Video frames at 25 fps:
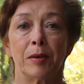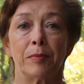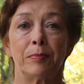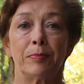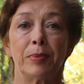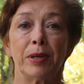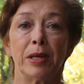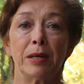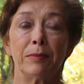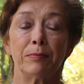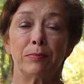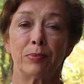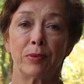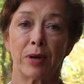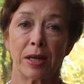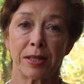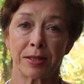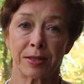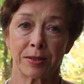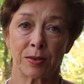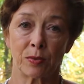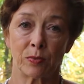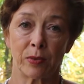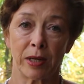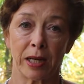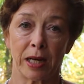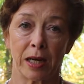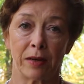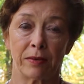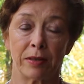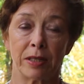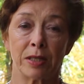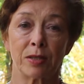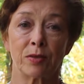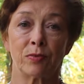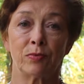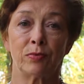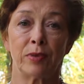Being breast aware
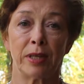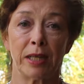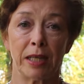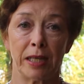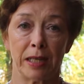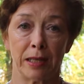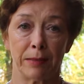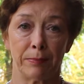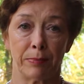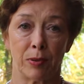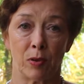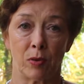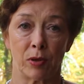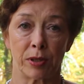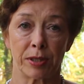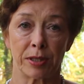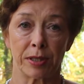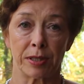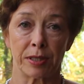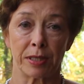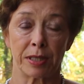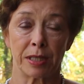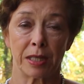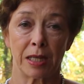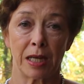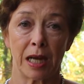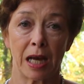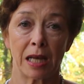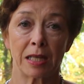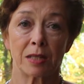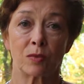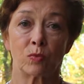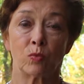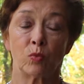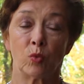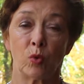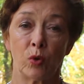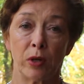is really important,
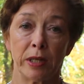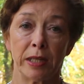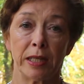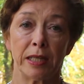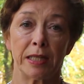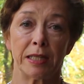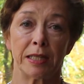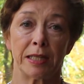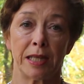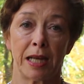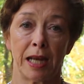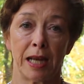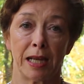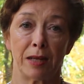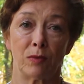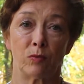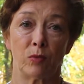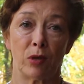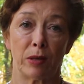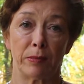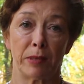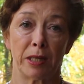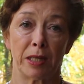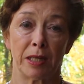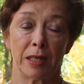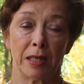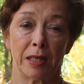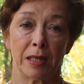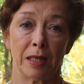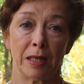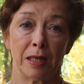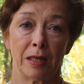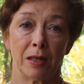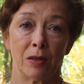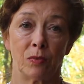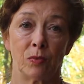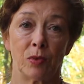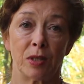as 1 in 10 women
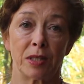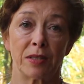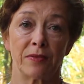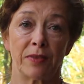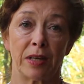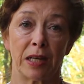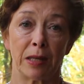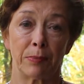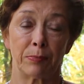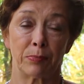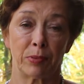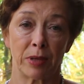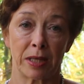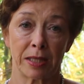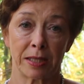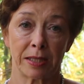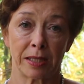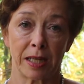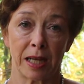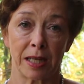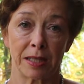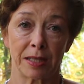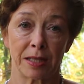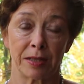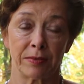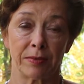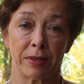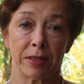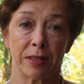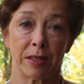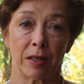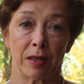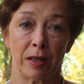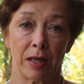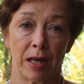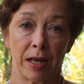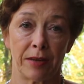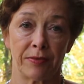will develop breast cancer in
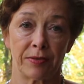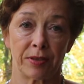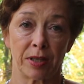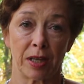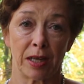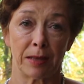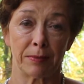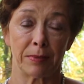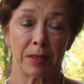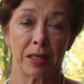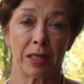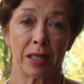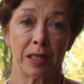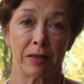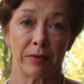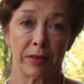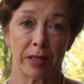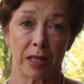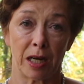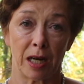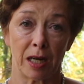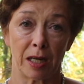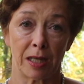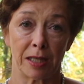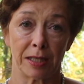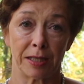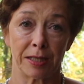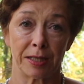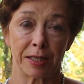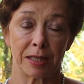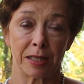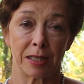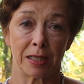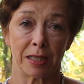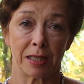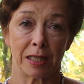their lifetime here in Ireland.